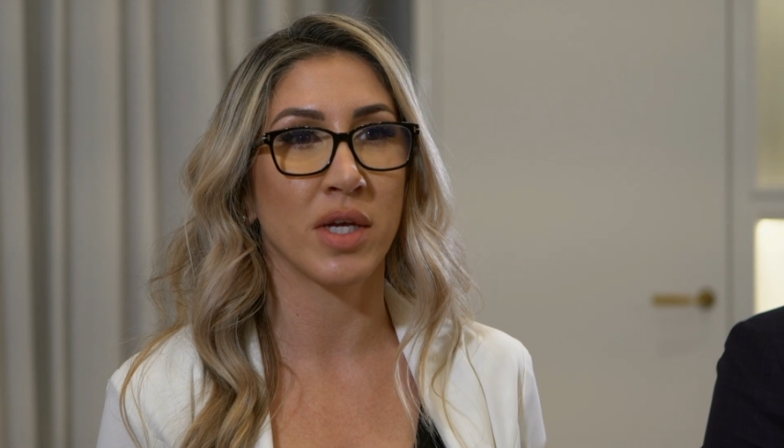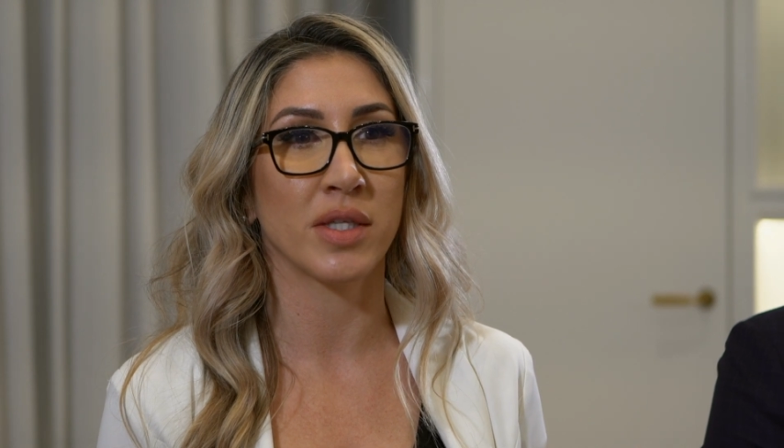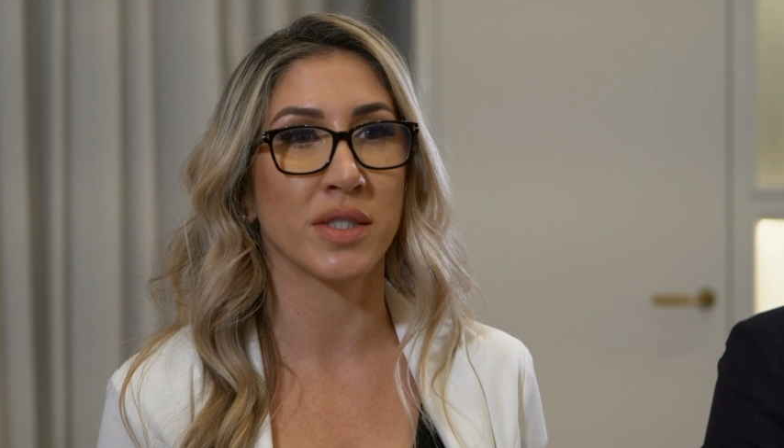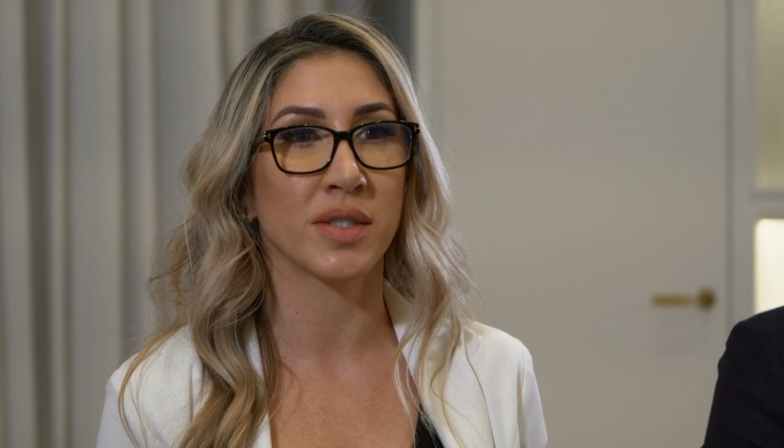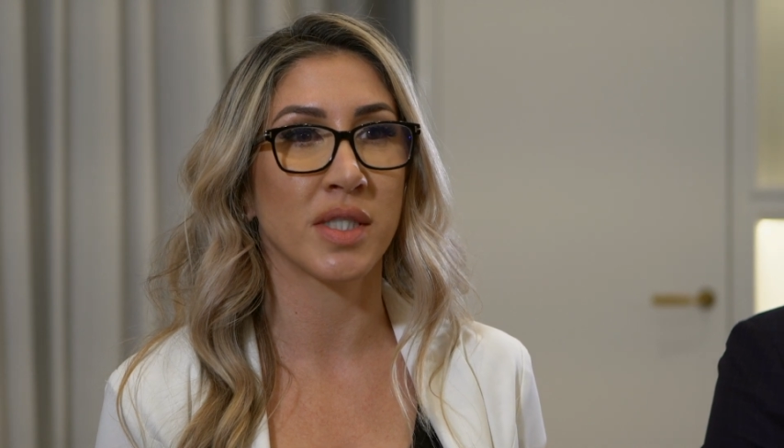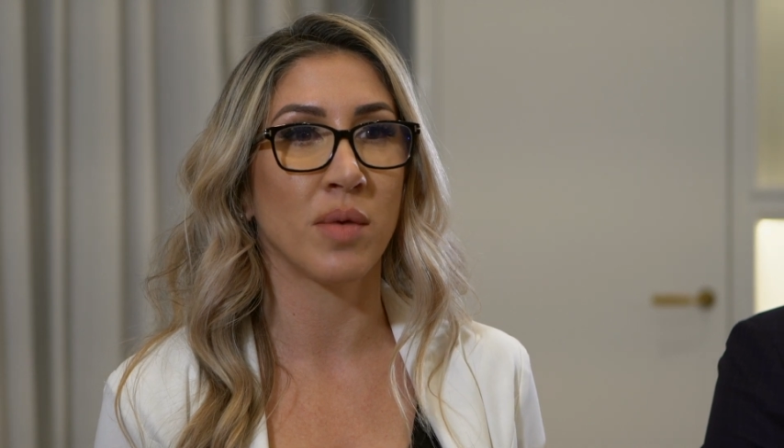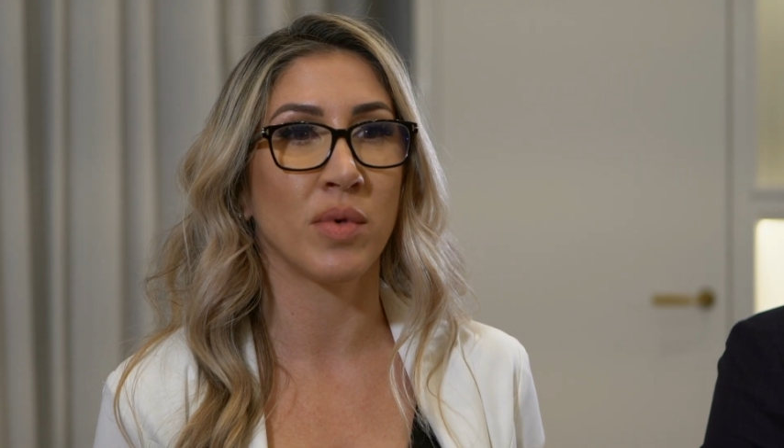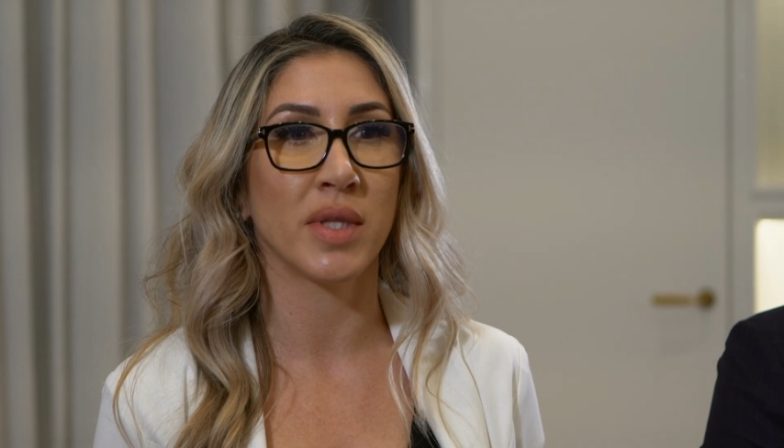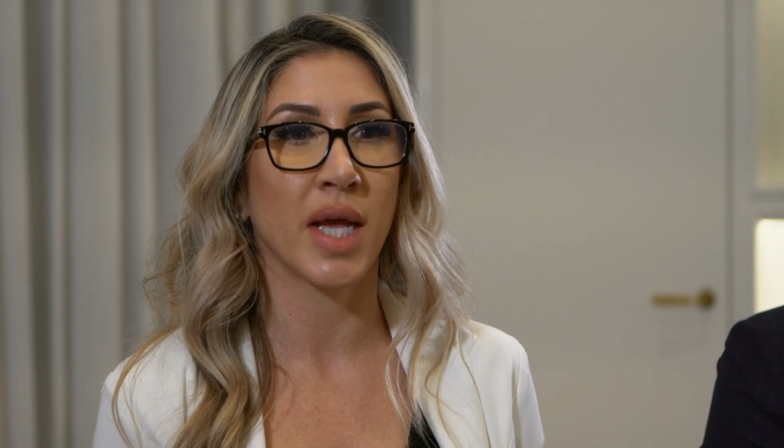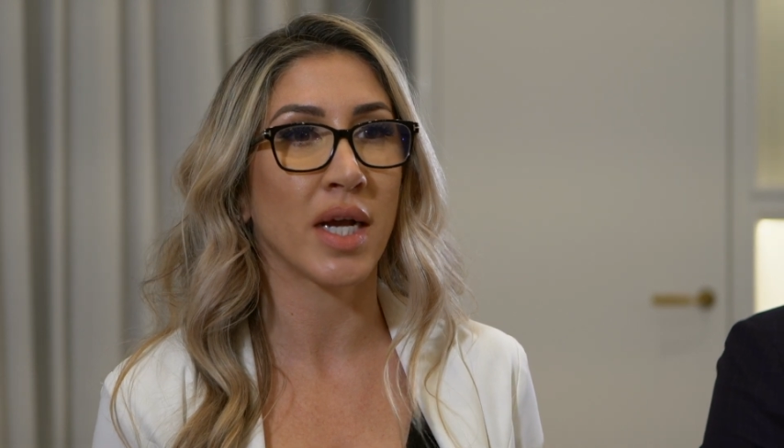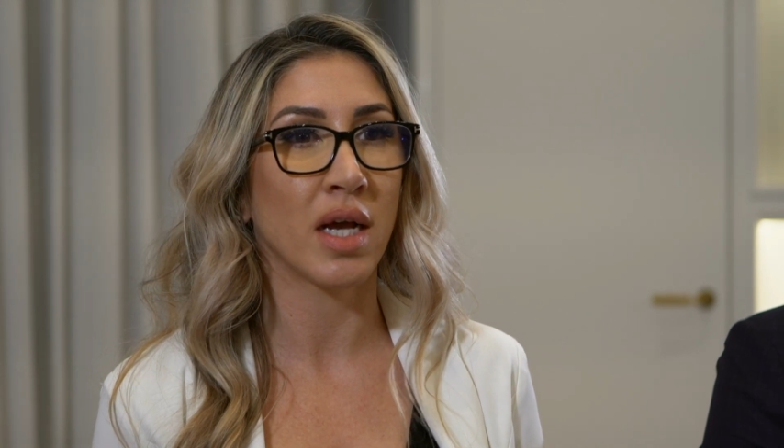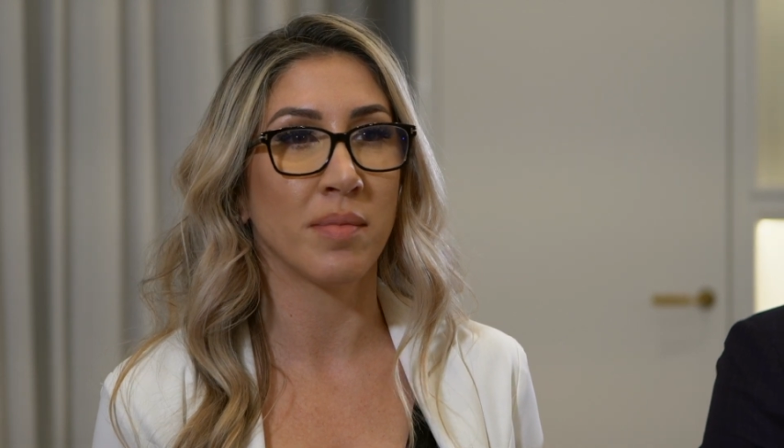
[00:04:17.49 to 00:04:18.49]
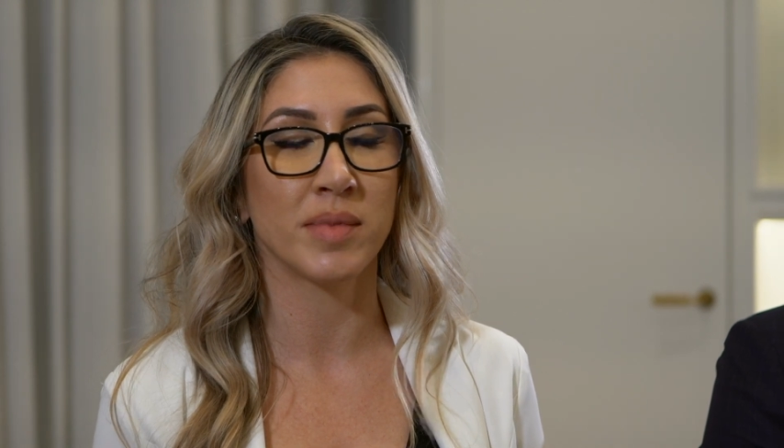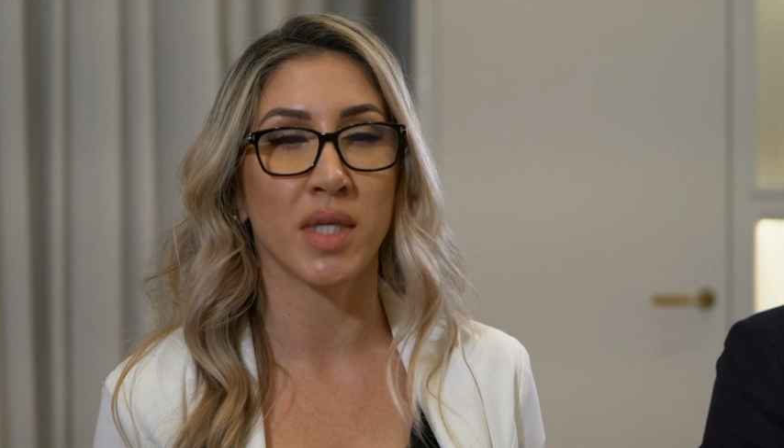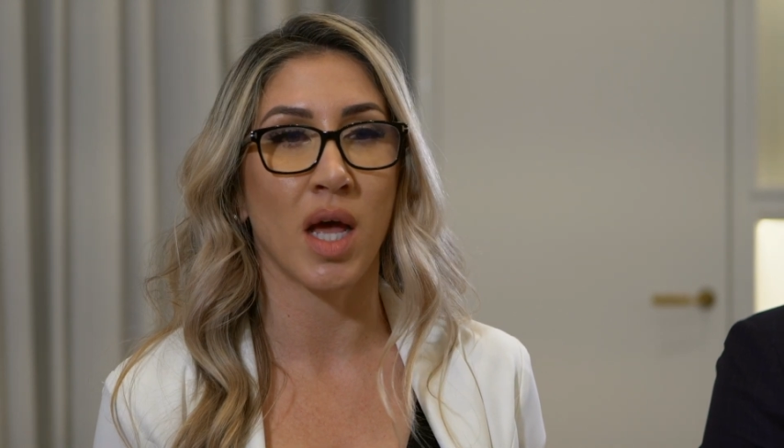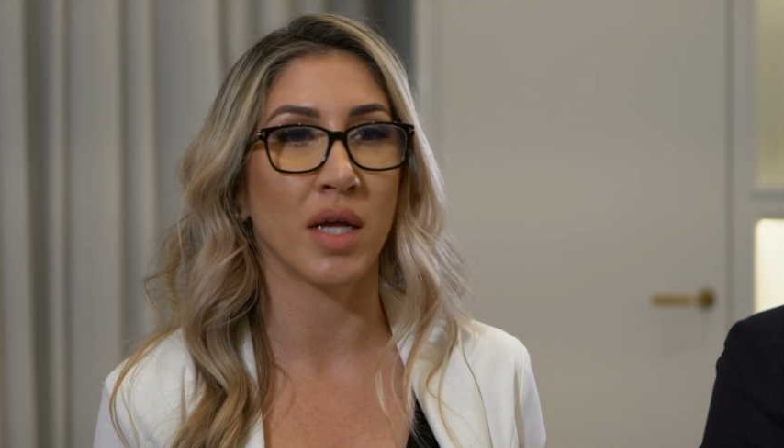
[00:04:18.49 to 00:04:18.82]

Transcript: Is there someone that comes